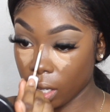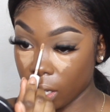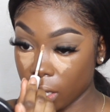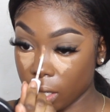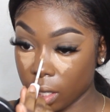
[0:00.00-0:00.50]

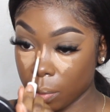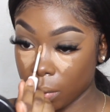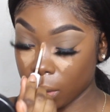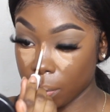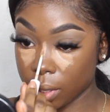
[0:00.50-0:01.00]
And I'm
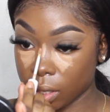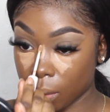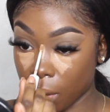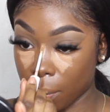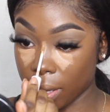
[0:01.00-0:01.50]
gonna put
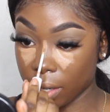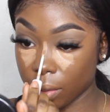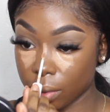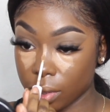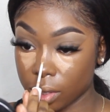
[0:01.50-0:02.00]
some on my
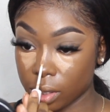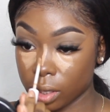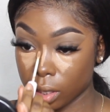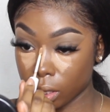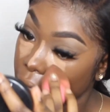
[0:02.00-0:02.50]
nose.
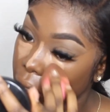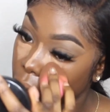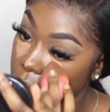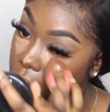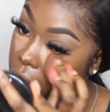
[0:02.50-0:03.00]
Okay,
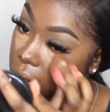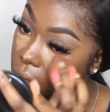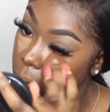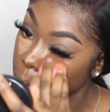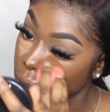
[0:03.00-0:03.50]
now we're just
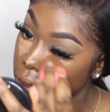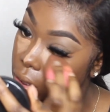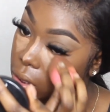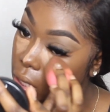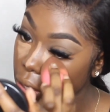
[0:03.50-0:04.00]
gonna blend
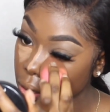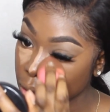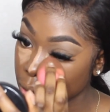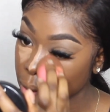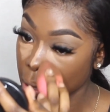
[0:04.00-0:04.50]
this
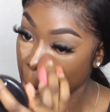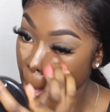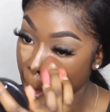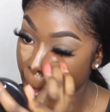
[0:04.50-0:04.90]
out.